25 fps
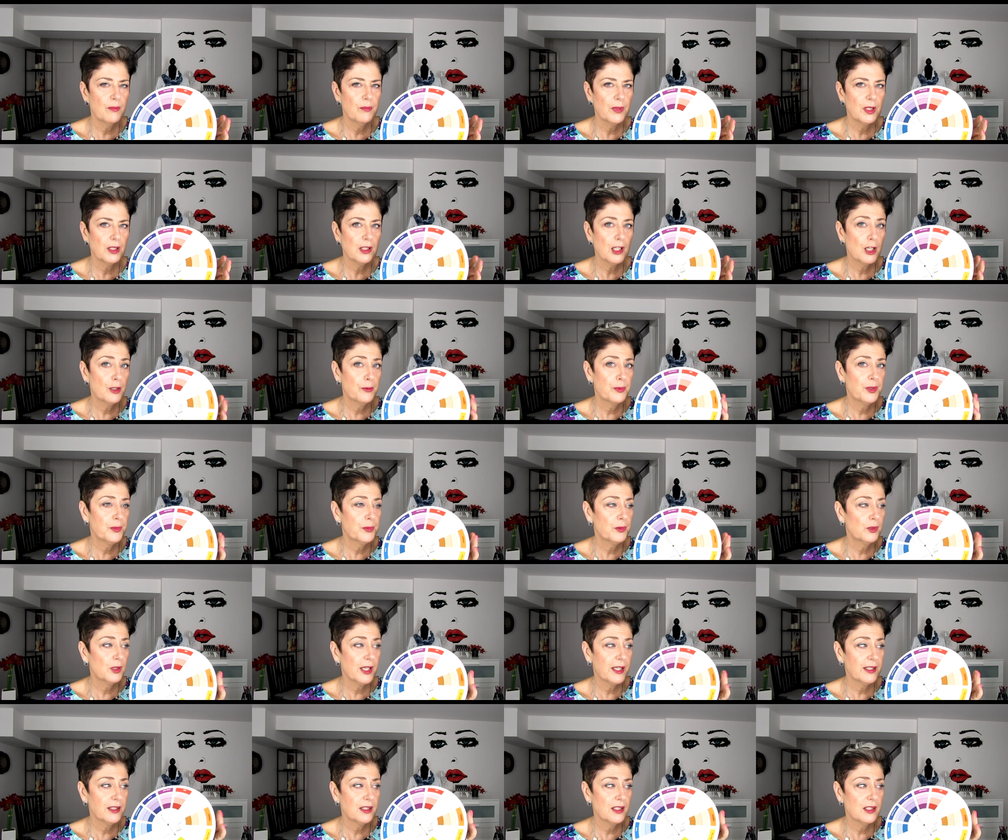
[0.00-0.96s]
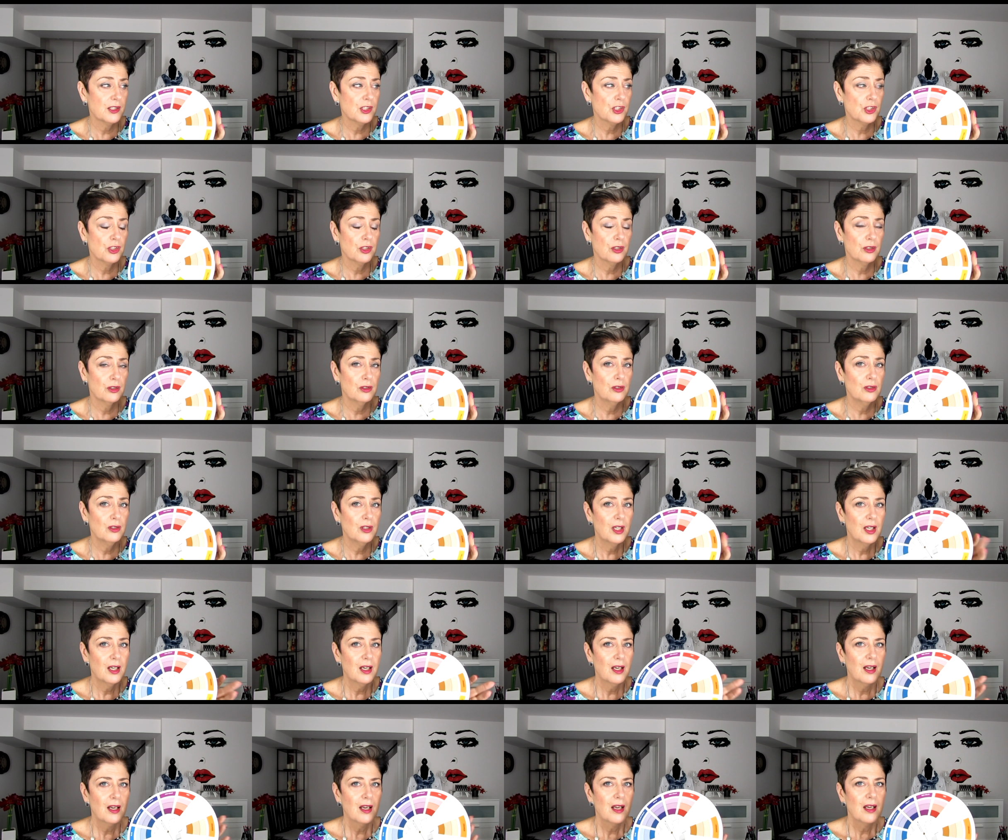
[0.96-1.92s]
a lot of people like these too.
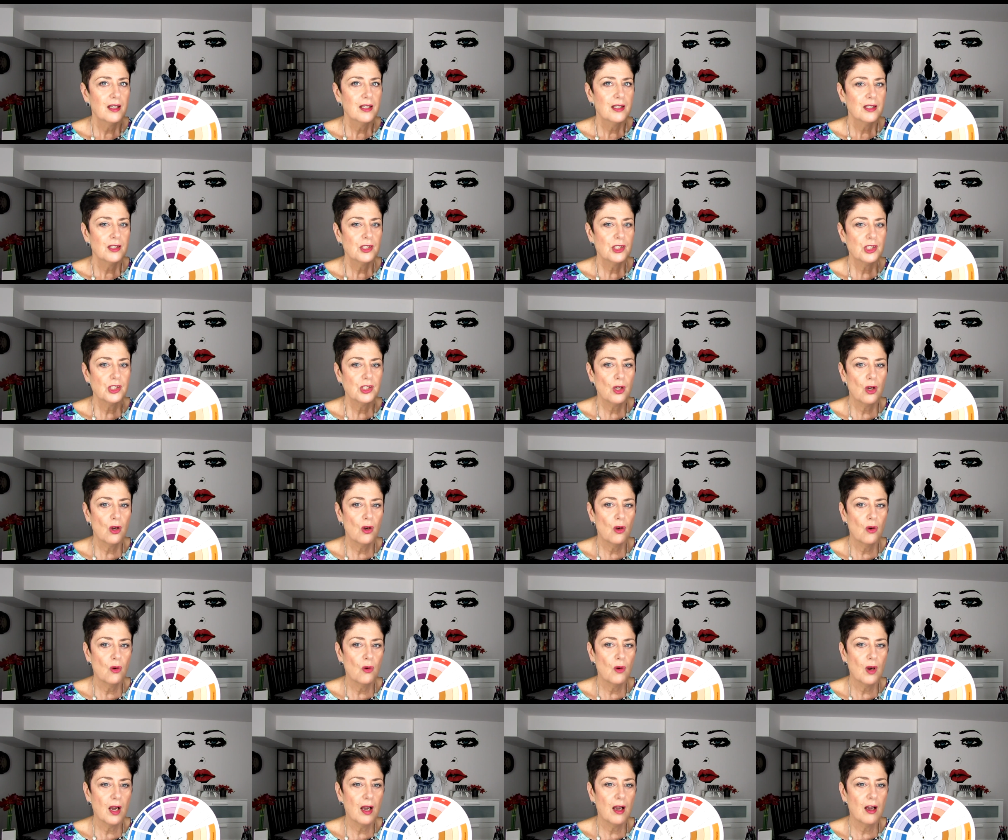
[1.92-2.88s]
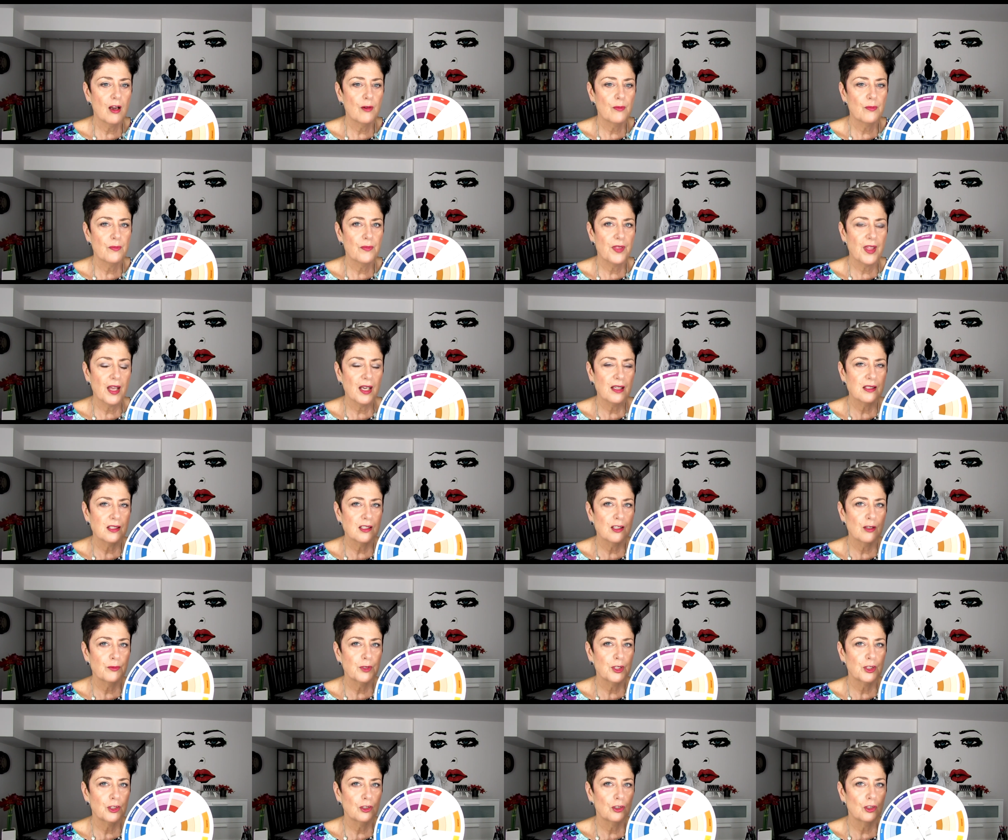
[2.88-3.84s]
So that's
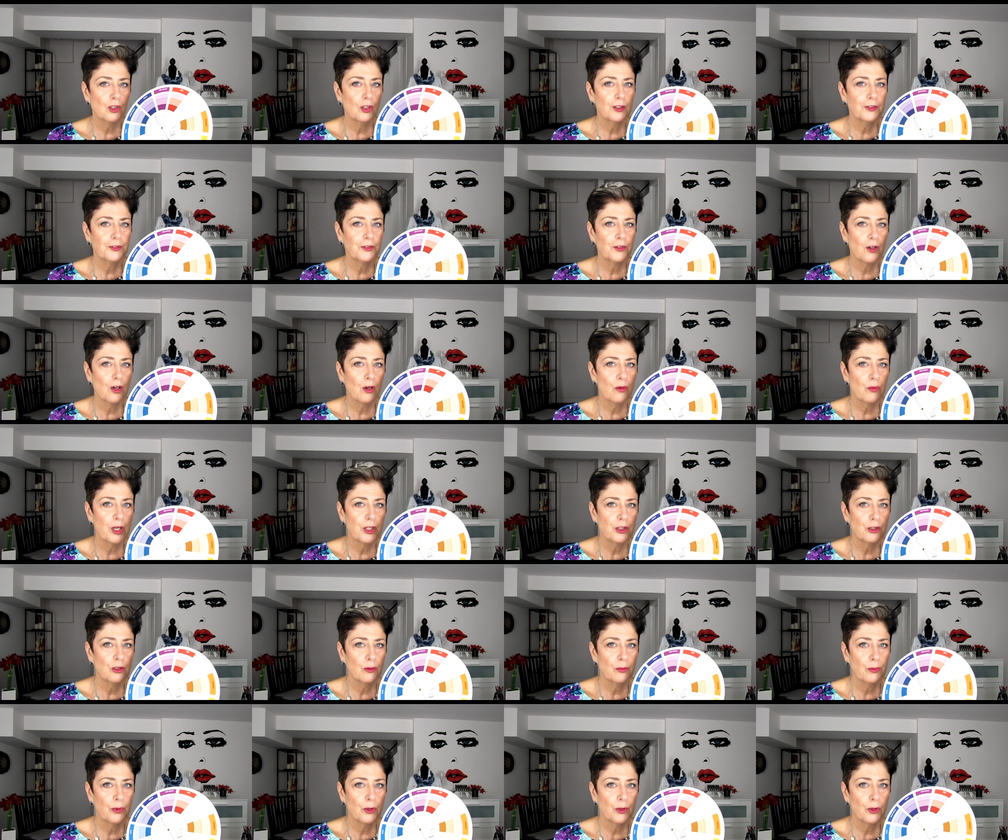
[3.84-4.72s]
something to look for when you're